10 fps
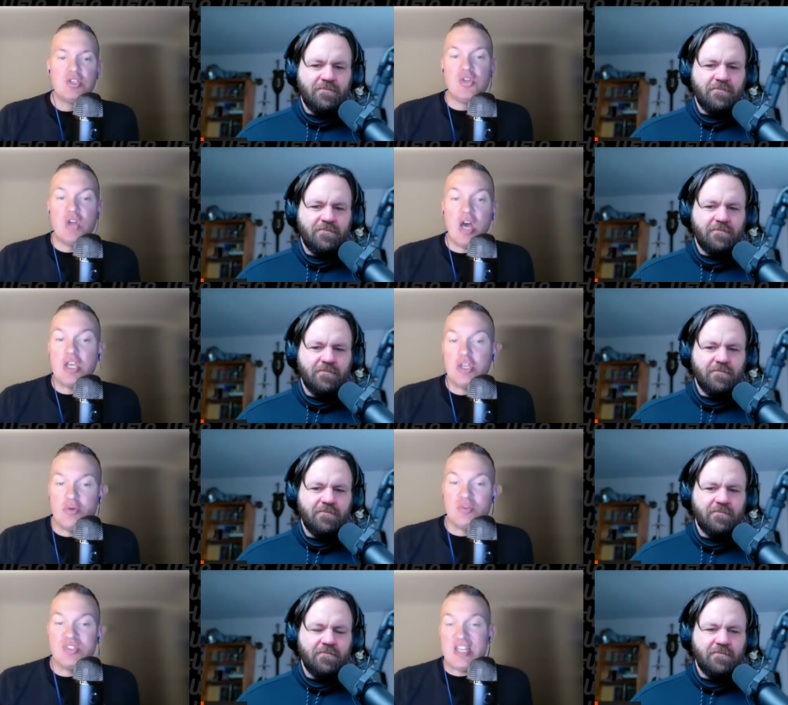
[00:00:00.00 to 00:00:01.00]
Speaker 1: not use
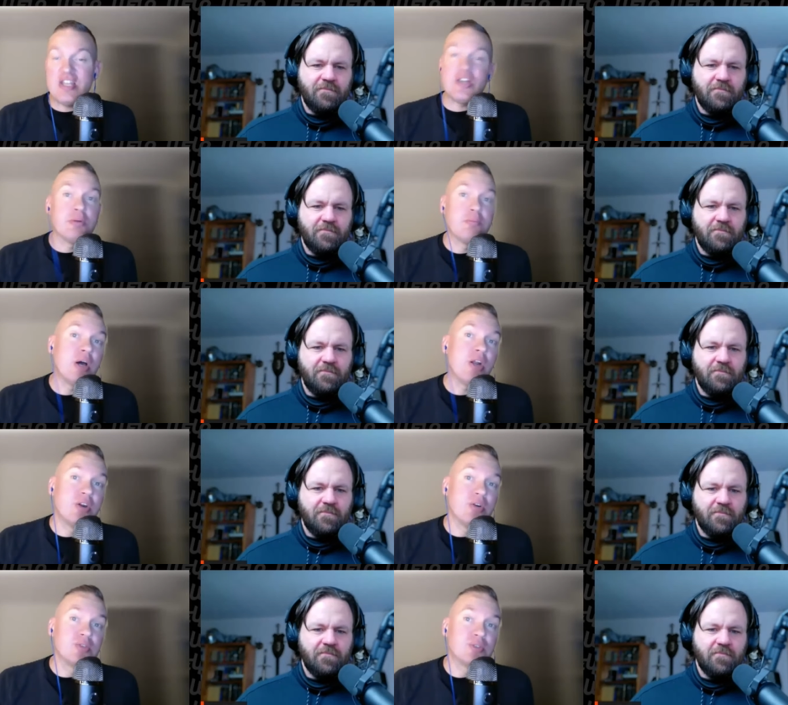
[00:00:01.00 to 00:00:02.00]
in-ear
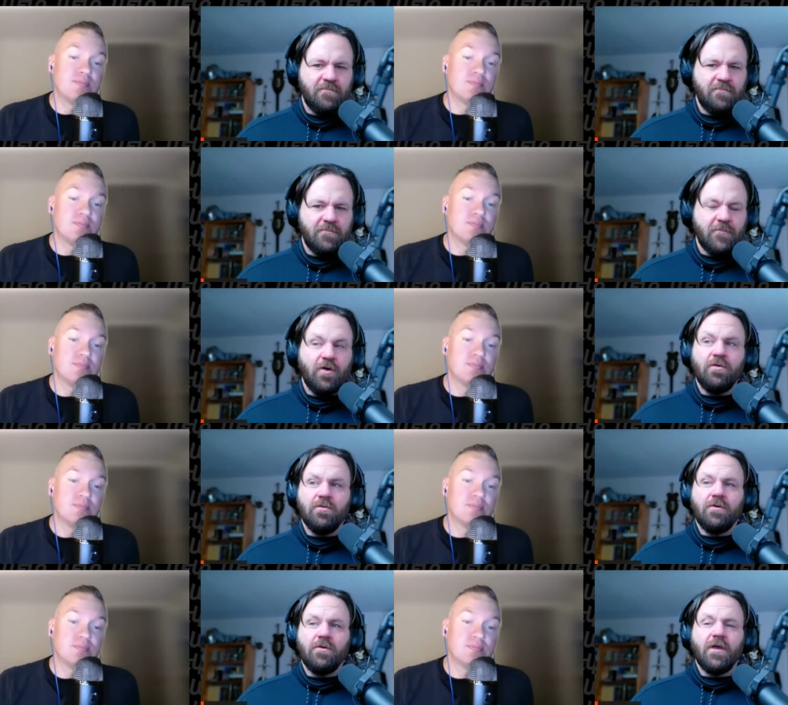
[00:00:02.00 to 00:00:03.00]
monitors. Oh,
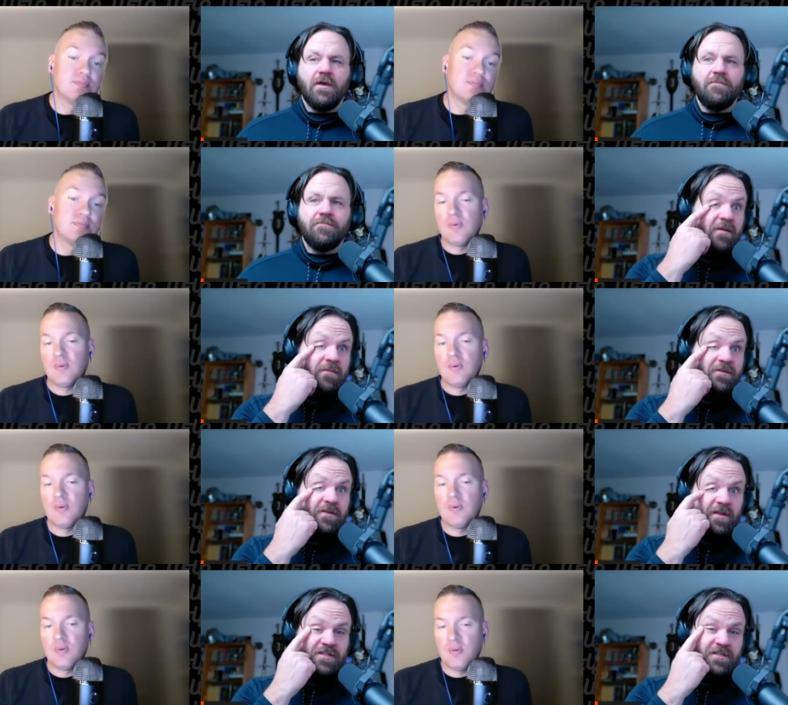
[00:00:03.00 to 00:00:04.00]
okay. So they
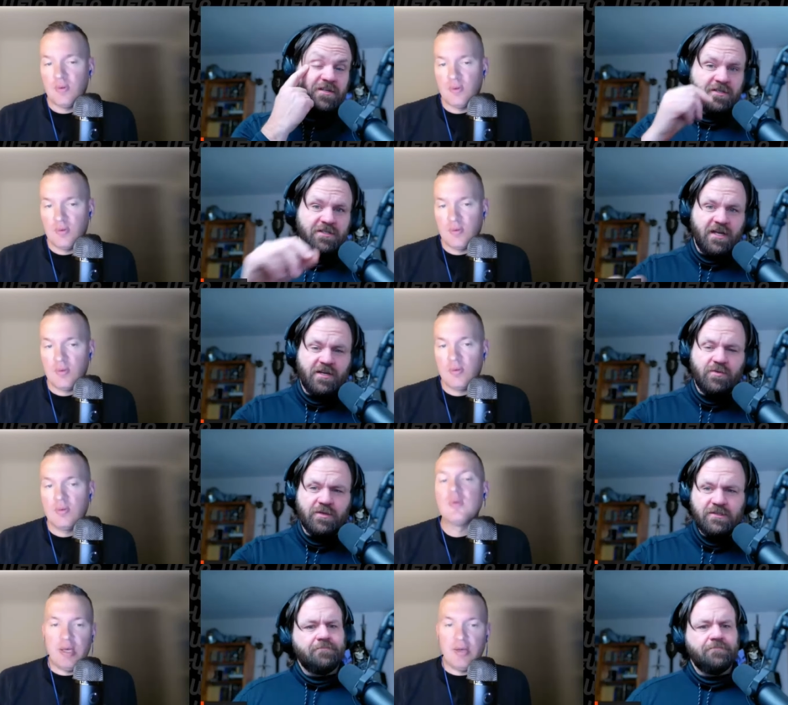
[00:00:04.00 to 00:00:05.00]
just use the stage ones.
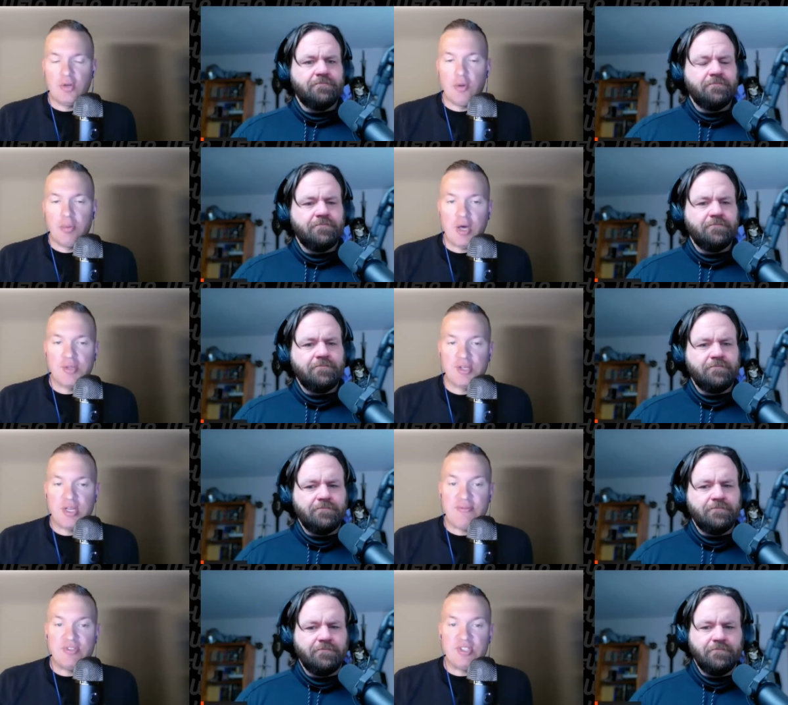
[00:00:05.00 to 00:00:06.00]
Corporate Goth said, even
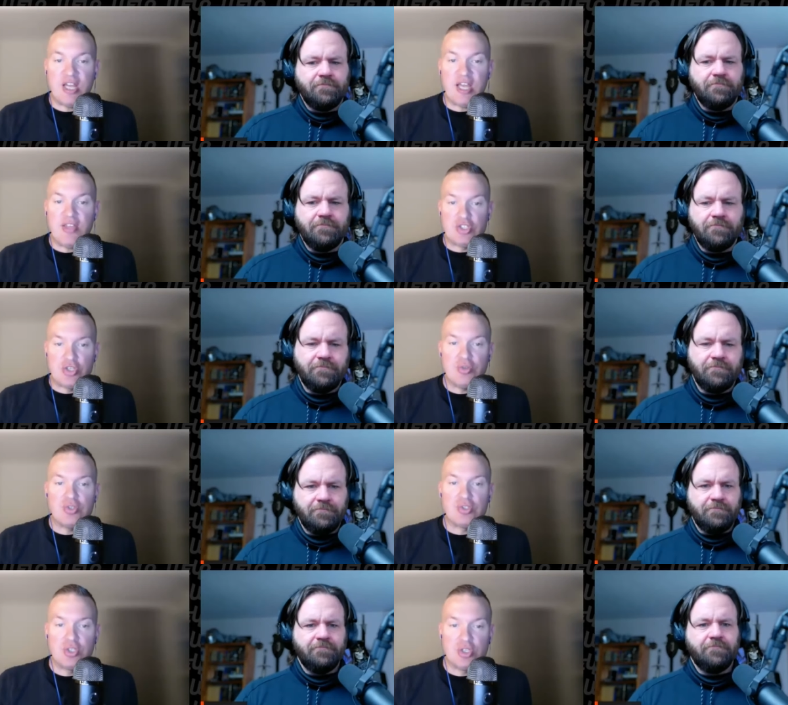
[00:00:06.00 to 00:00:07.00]
today, they choose to
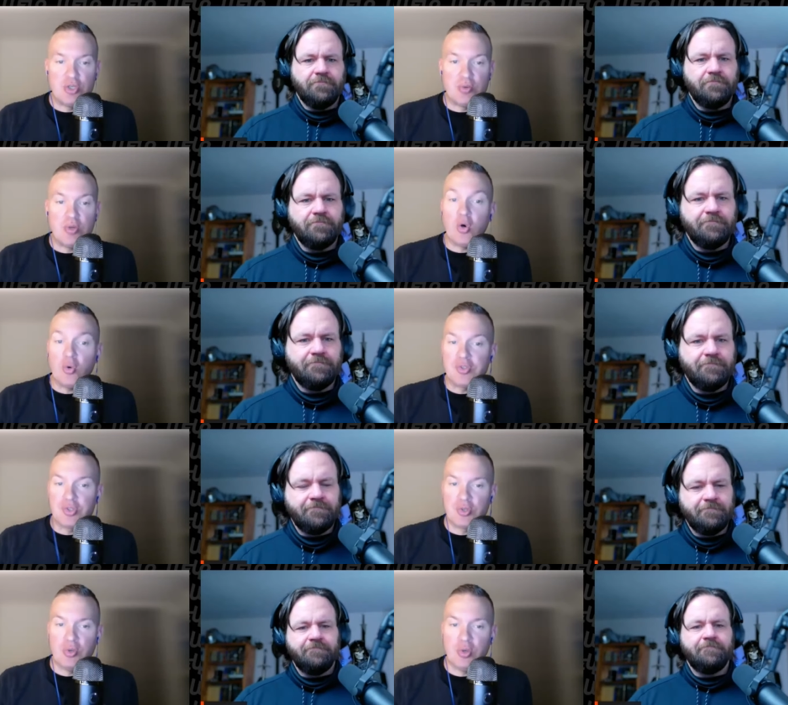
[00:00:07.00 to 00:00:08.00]
do it old
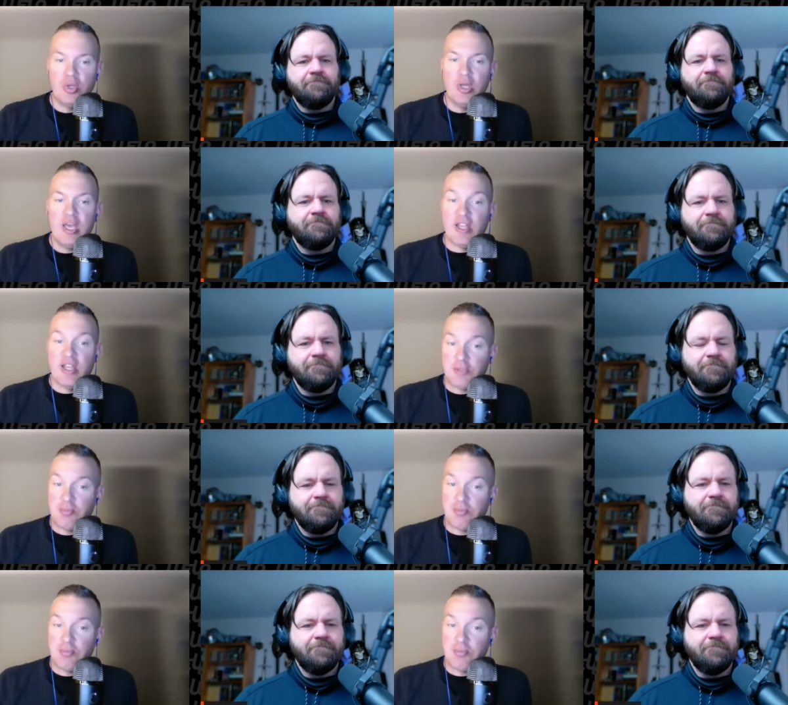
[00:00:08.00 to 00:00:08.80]
school, and that's pretty